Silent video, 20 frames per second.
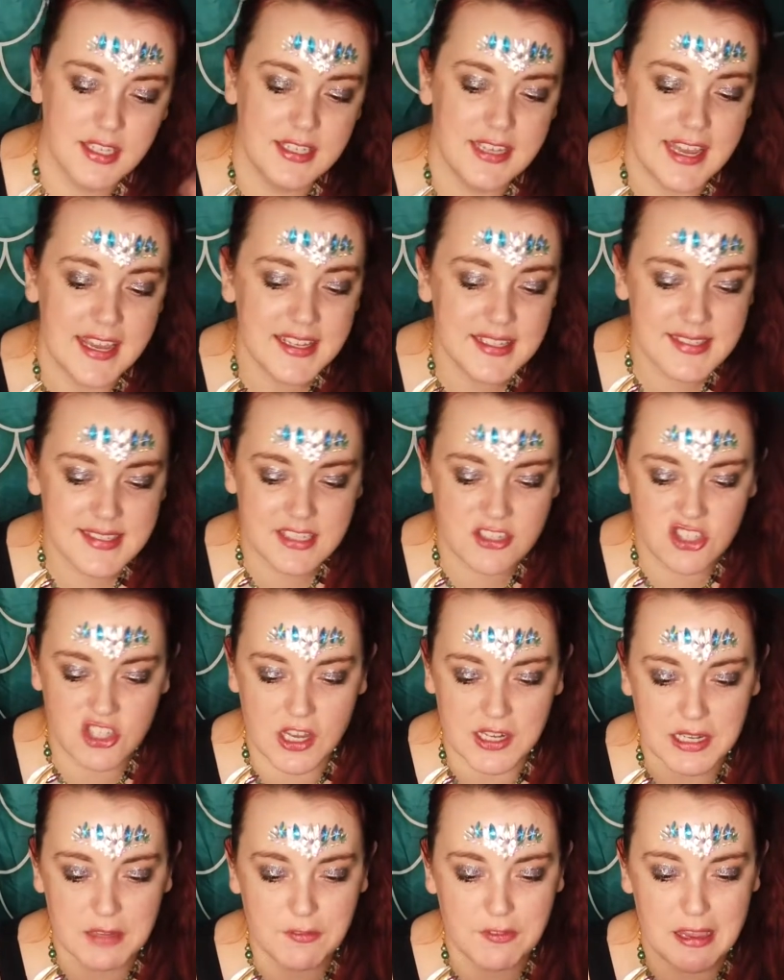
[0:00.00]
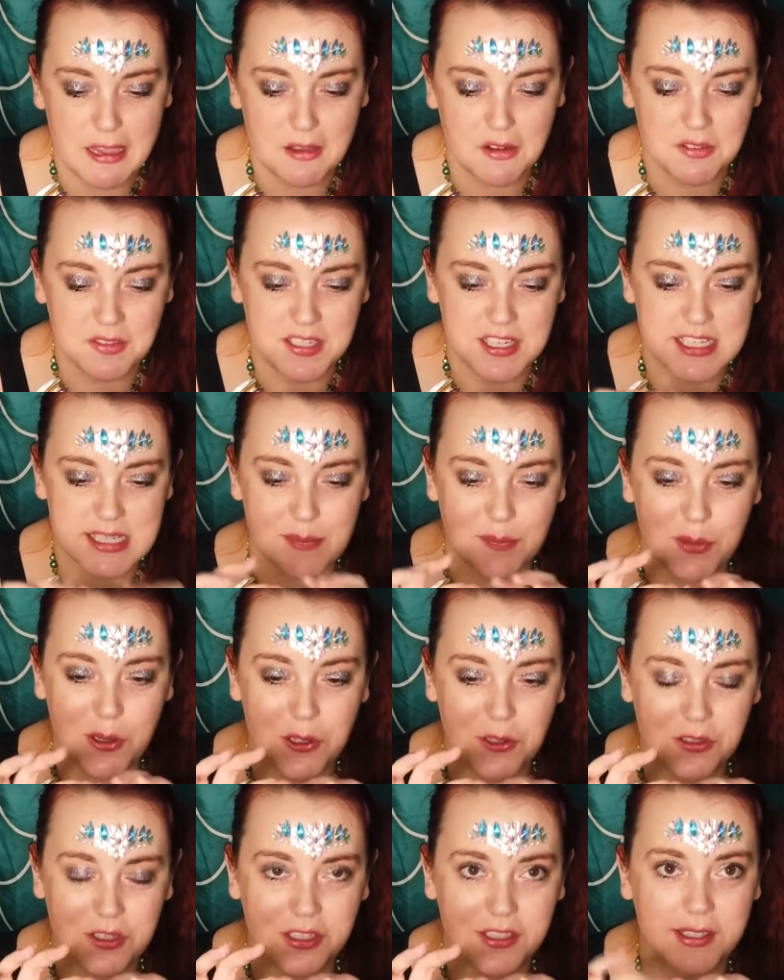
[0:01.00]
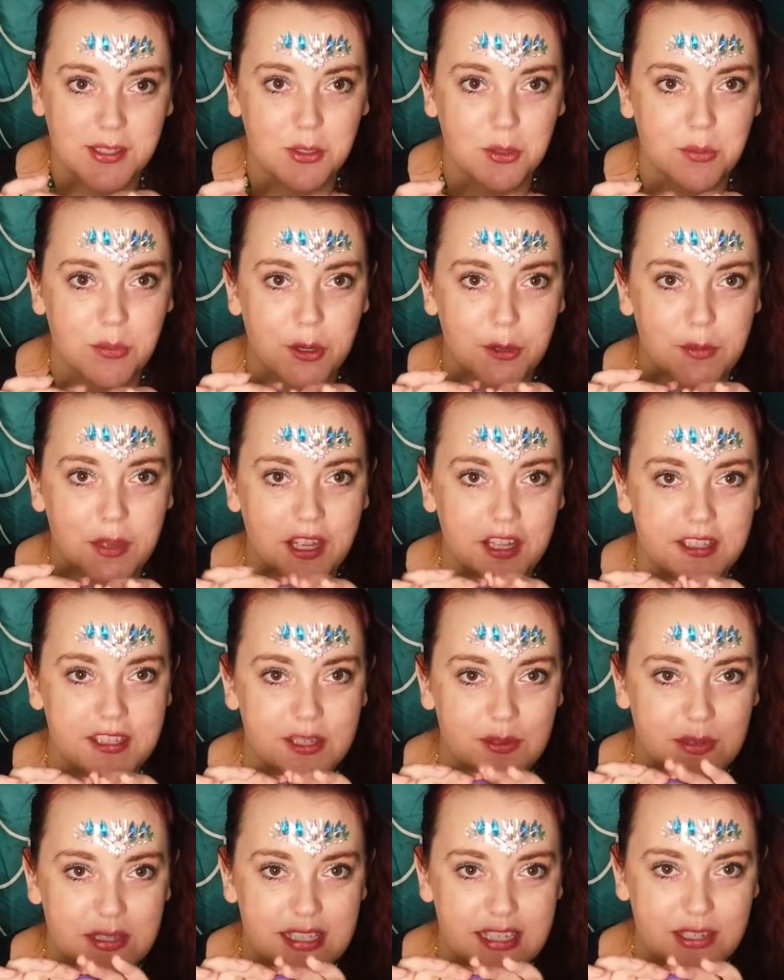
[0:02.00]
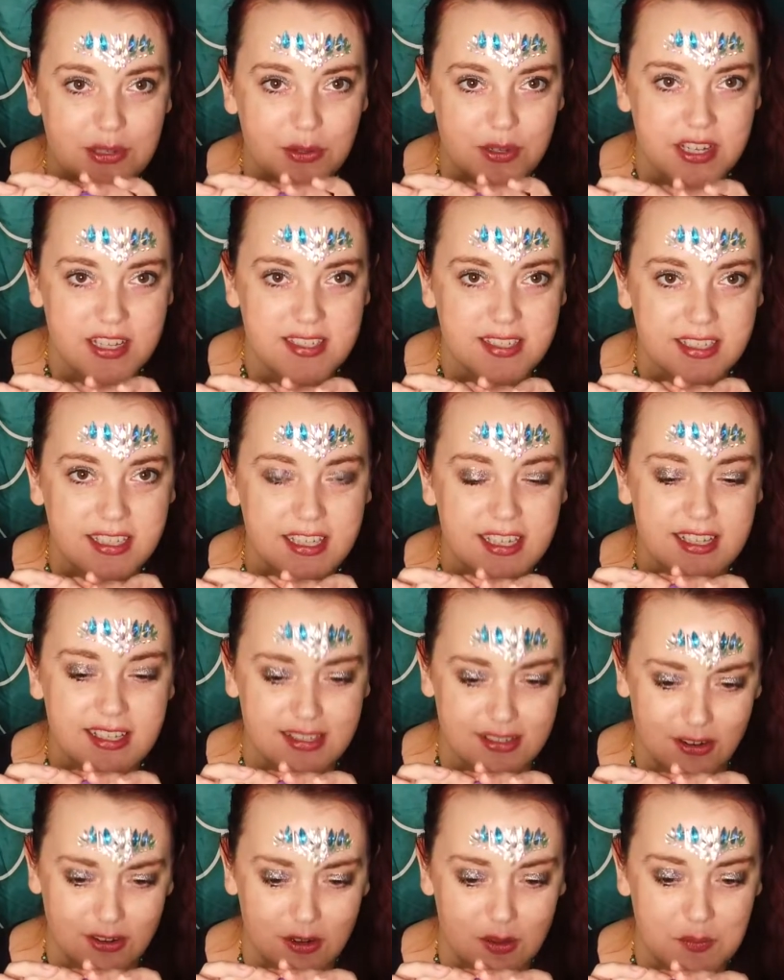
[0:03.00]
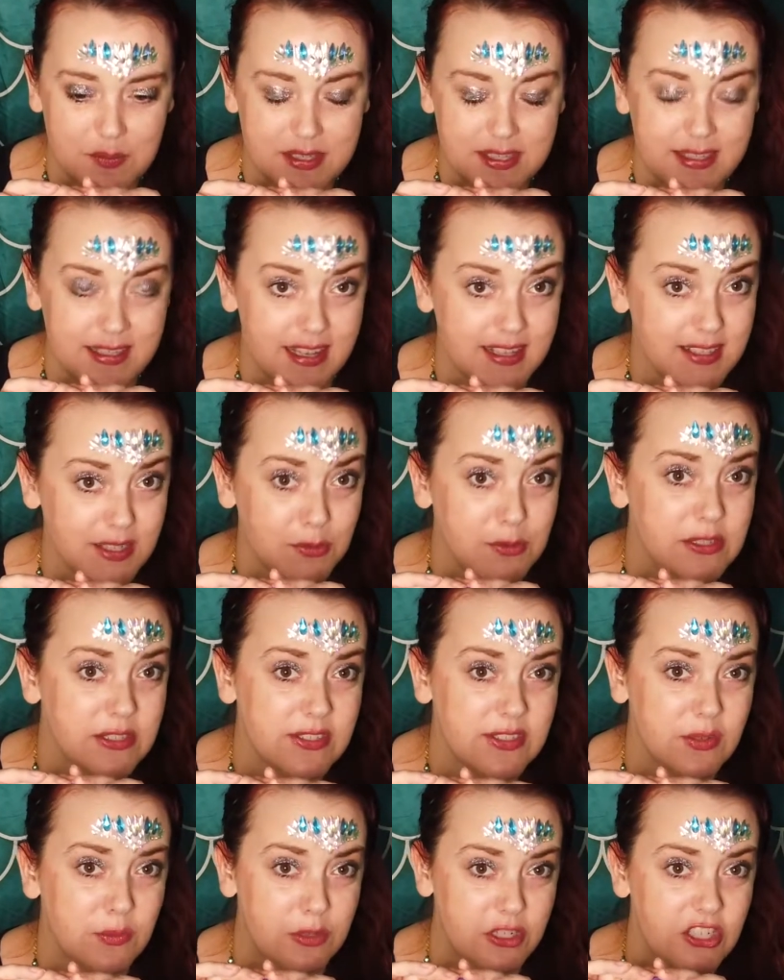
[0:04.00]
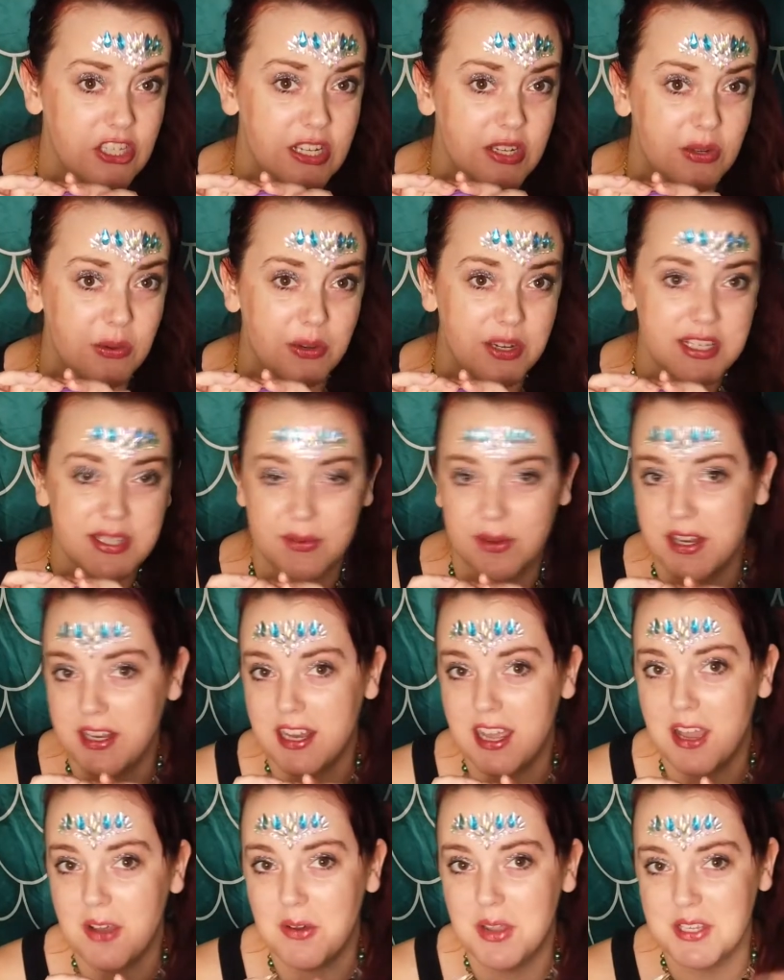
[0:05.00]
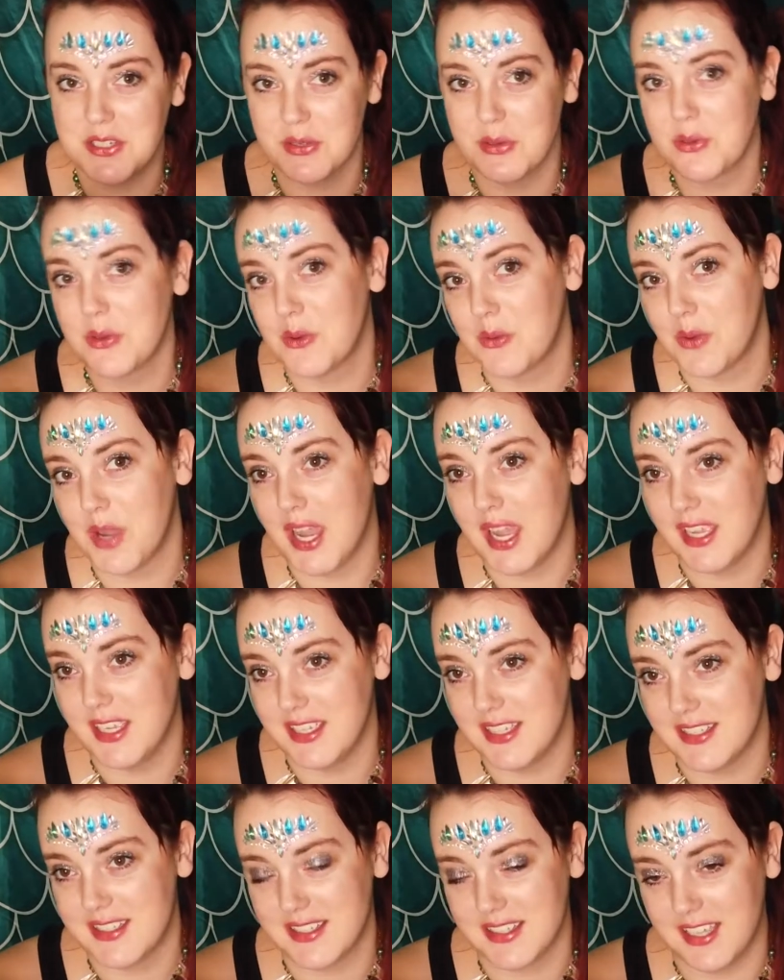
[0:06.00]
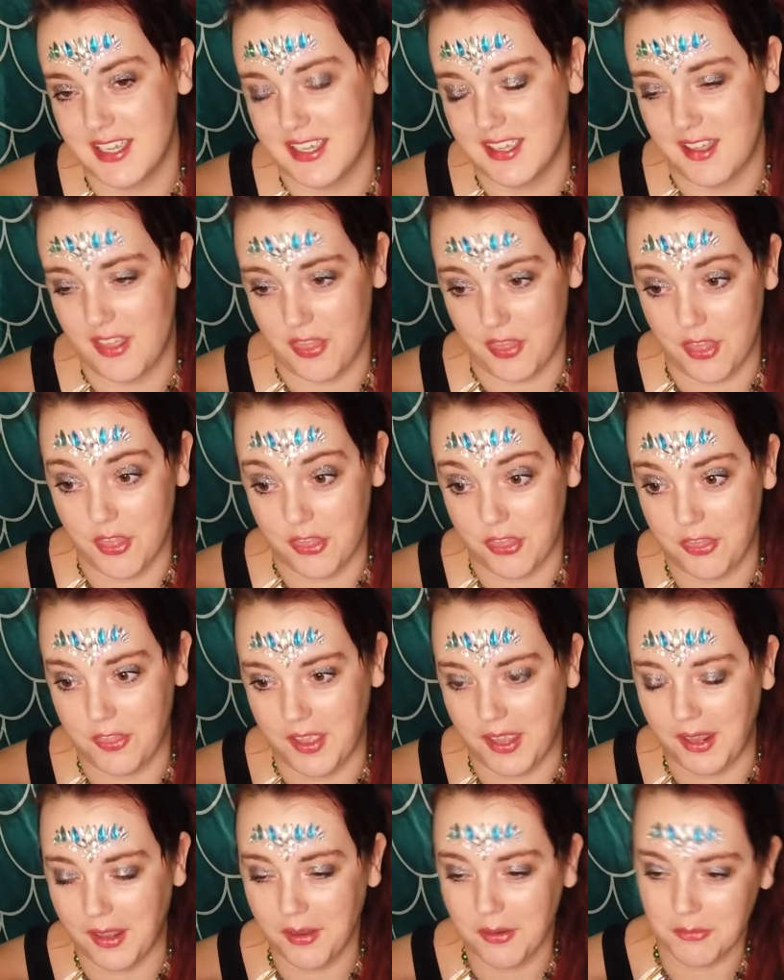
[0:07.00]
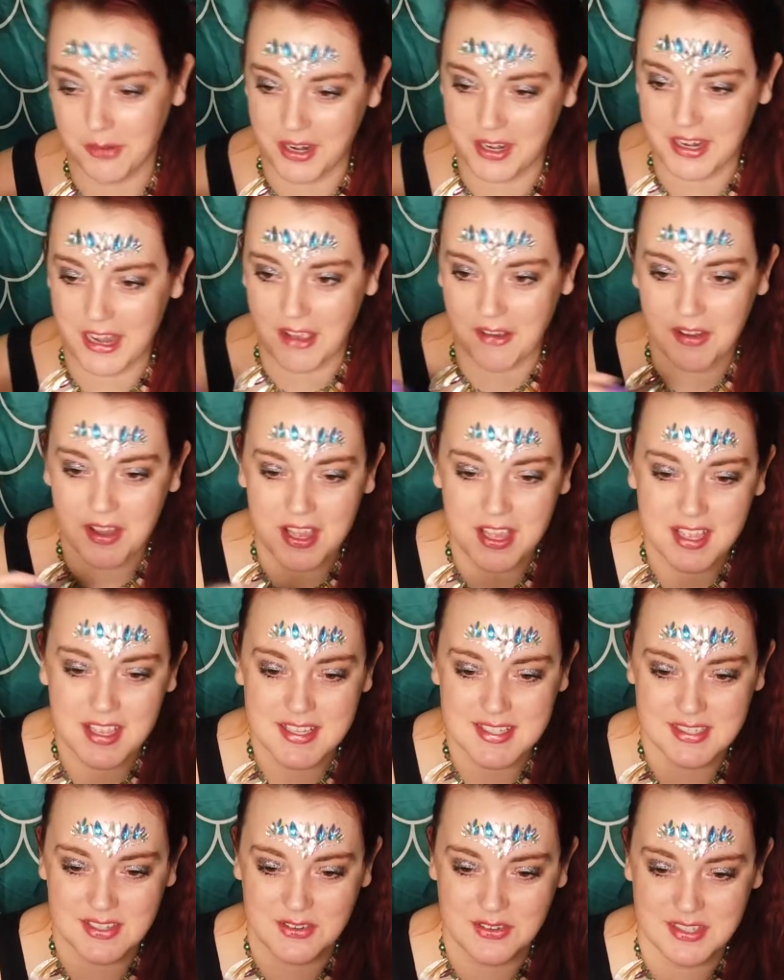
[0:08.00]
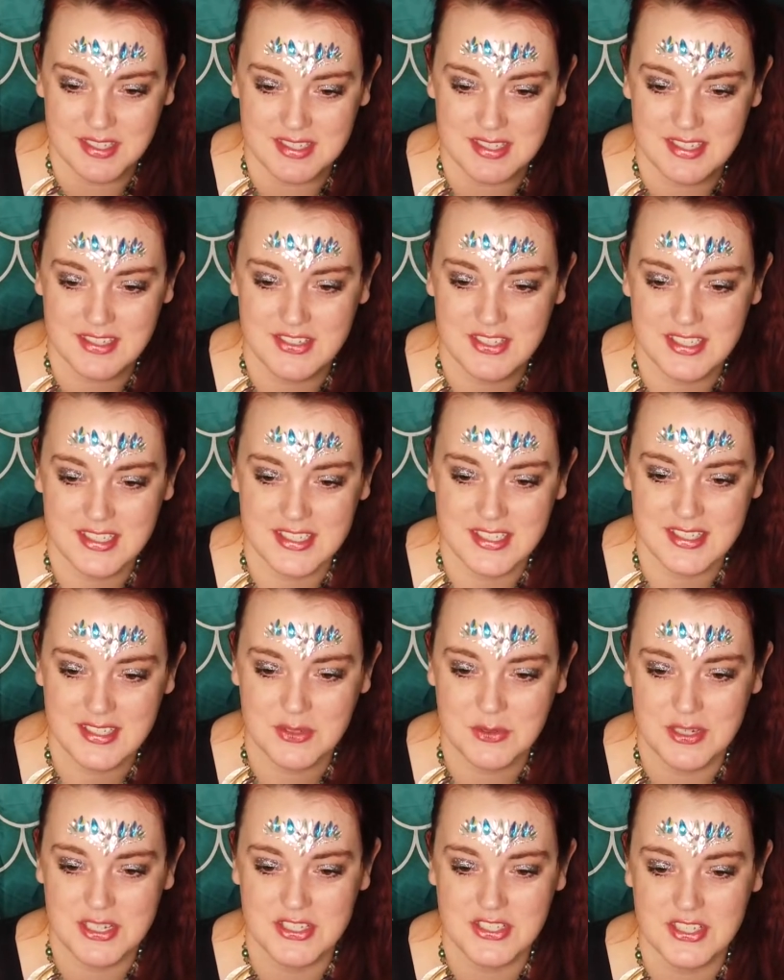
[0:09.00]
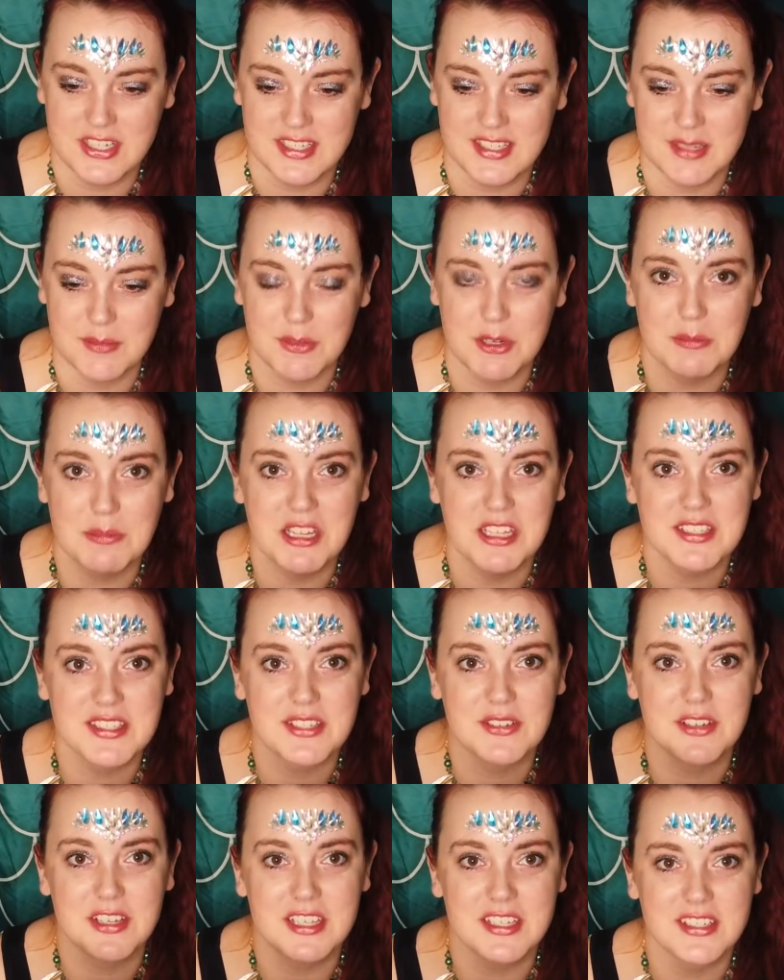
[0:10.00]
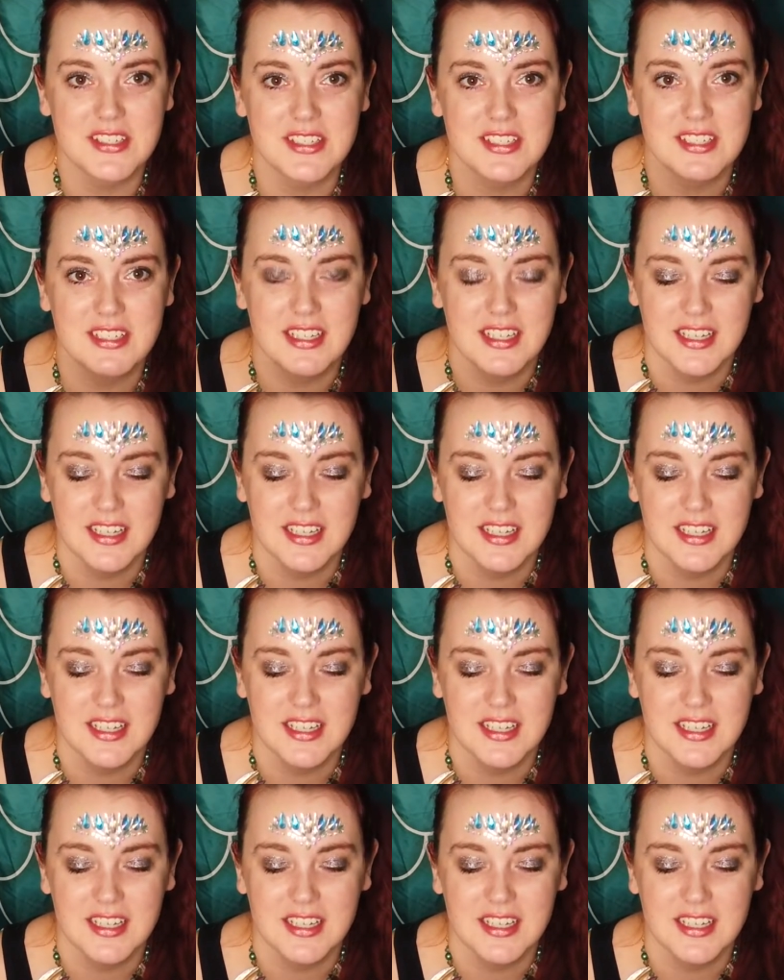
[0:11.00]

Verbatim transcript: Next, Shawnee found these bulk Little Mermaid squeezy toys. Kids are obsessed with squishy toys right now. I don't know why it's like the thing right now. So this is just a squish. It's a mermaid squish.